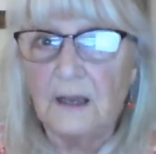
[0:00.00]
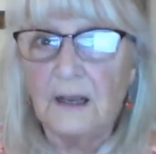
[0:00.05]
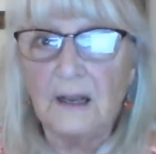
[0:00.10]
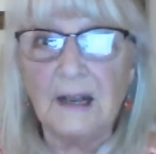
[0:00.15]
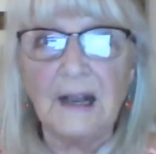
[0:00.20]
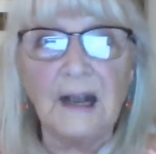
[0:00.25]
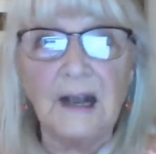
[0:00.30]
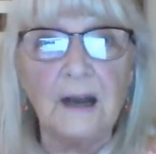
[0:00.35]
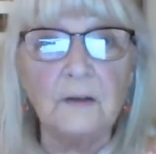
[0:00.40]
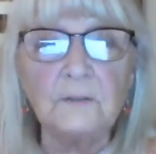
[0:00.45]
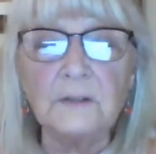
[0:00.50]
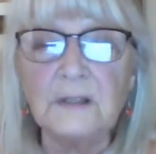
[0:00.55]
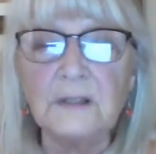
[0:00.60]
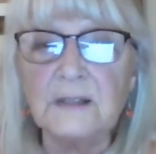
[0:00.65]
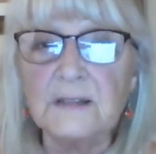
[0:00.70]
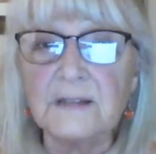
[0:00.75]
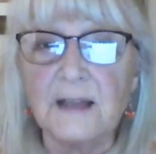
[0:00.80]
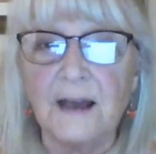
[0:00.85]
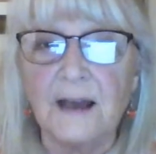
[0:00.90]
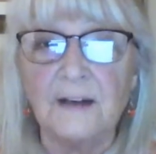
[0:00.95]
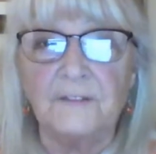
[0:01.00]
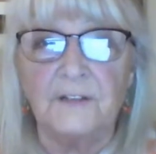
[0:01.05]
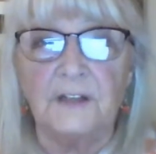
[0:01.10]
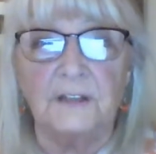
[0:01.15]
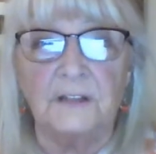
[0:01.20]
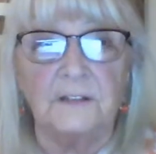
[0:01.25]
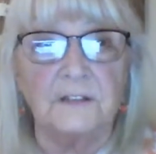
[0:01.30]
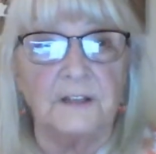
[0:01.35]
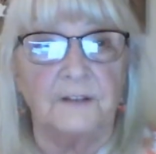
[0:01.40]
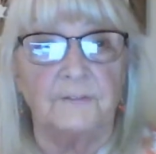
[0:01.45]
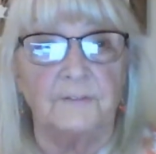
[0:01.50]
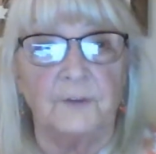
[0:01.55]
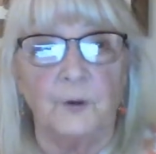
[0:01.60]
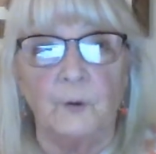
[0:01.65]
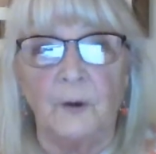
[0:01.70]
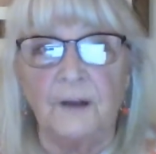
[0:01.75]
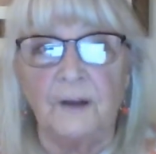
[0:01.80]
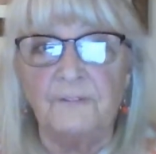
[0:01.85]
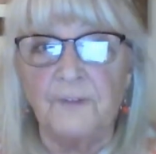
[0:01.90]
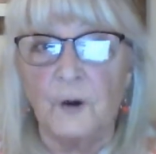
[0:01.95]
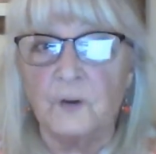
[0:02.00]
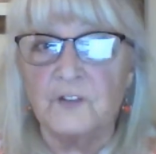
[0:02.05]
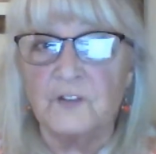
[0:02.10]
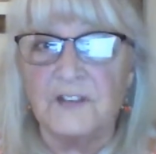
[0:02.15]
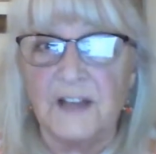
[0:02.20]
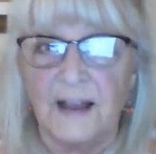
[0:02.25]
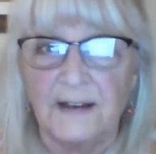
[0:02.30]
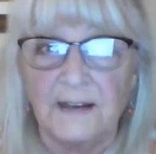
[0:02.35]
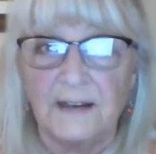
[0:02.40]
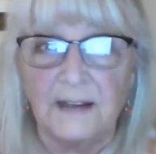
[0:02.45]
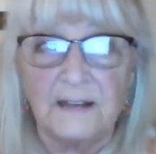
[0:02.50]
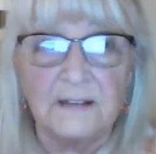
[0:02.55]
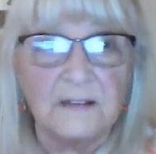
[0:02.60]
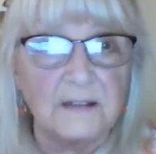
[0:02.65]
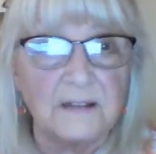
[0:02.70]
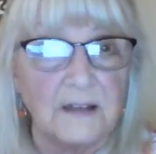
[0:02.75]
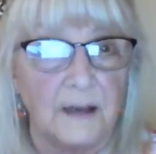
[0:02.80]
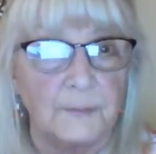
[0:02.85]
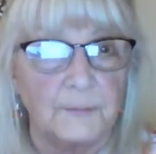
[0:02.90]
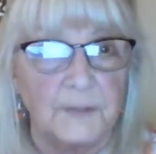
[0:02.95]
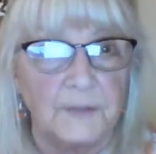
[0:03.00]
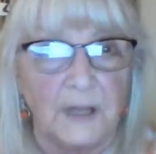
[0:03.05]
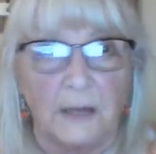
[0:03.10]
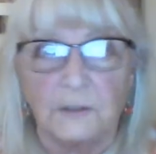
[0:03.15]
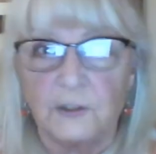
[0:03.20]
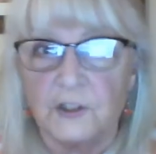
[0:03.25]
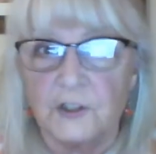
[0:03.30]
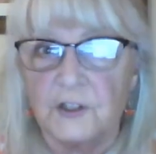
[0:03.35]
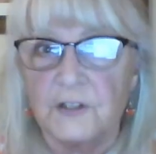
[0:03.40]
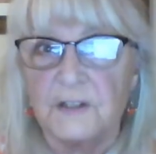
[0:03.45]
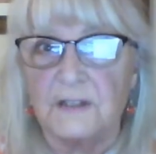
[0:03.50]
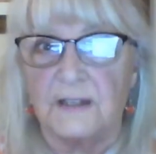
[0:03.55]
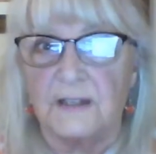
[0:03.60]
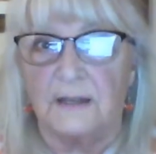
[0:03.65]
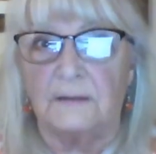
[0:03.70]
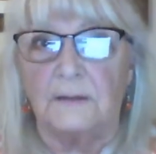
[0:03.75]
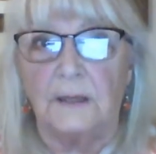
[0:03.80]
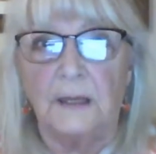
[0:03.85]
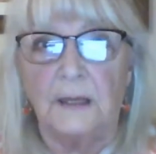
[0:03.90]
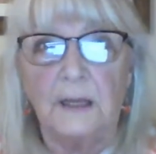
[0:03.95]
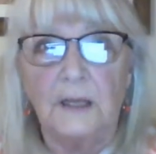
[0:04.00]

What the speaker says: Countless evidence of UFO sightings, abductions, and